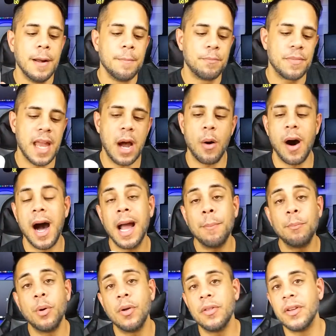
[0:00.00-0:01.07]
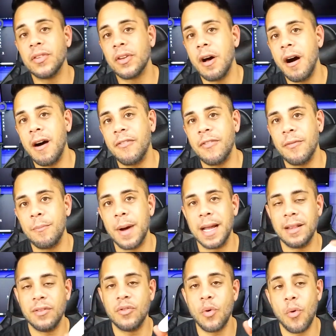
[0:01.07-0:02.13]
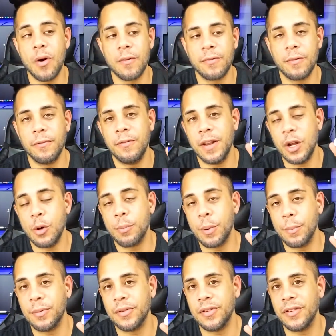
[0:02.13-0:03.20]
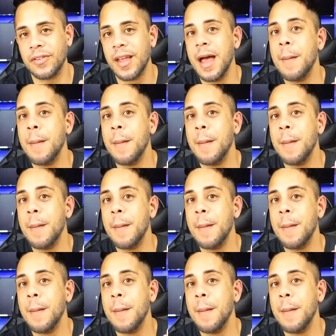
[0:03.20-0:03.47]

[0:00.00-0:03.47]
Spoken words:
Now I pull this off of my door for video purposes,